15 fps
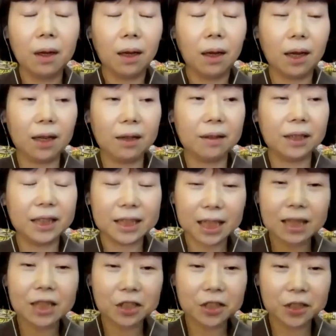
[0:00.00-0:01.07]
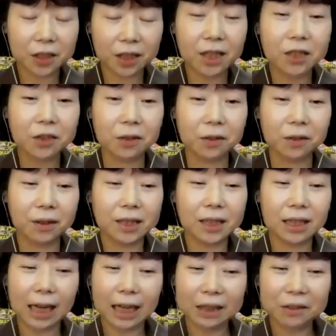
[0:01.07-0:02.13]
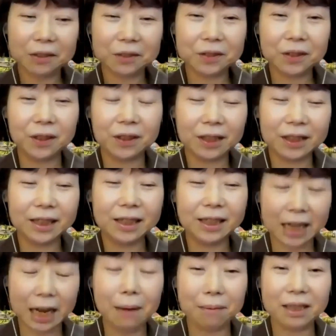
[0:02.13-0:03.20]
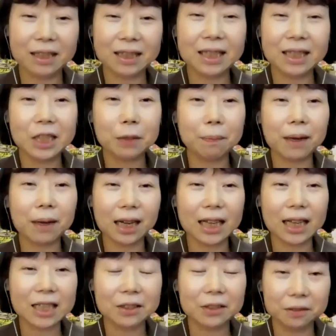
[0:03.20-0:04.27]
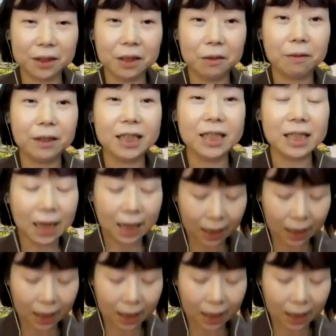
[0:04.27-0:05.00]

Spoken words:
And in such a situation, there are a lot of dilemmas Japan has to deal with.